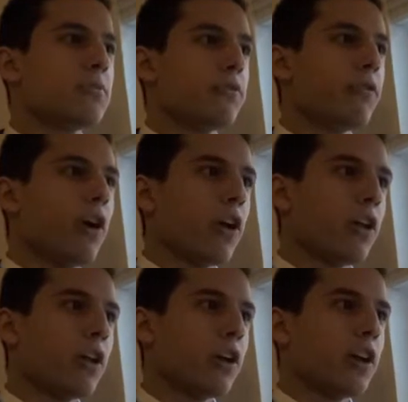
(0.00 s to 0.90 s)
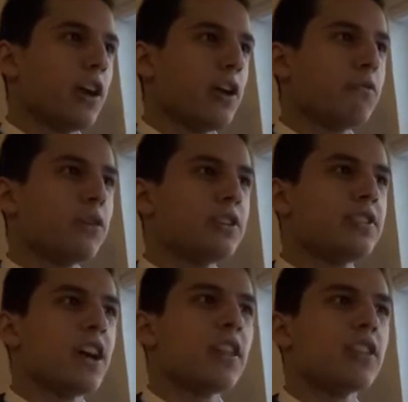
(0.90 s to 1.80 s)
but fall, and for his
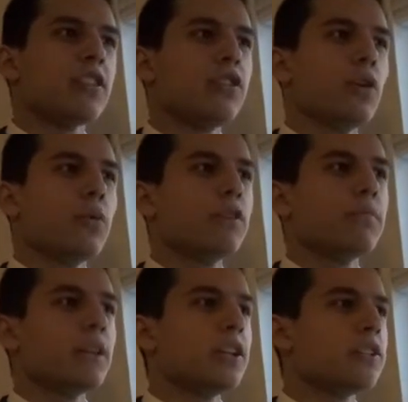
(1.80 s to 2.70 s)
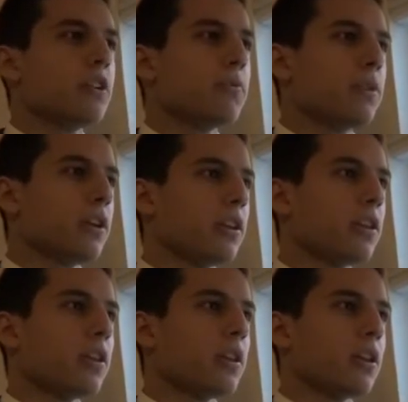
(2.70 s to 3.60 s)
death no wind of blame shall breathe.
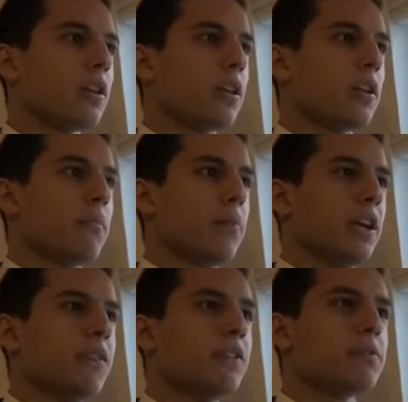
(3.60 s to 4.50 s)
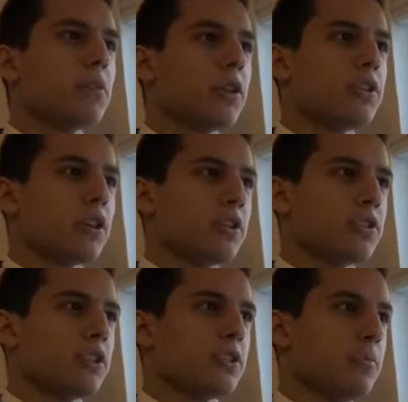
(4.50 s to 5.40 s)
But even his mother shall
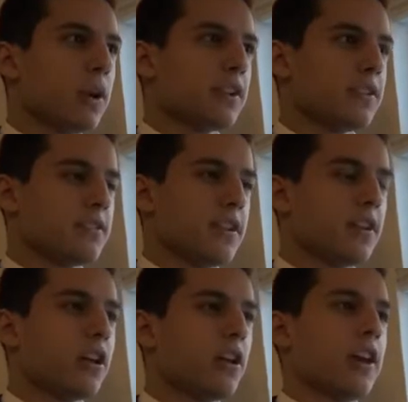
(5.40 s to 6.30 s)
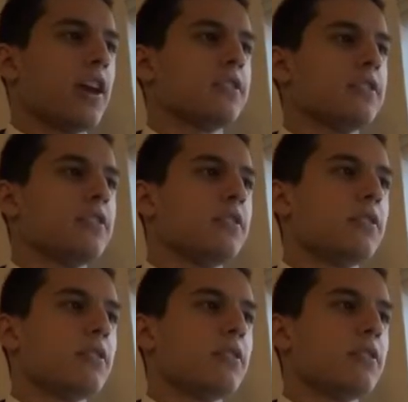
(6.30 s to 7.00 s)
change the practice and call it accident.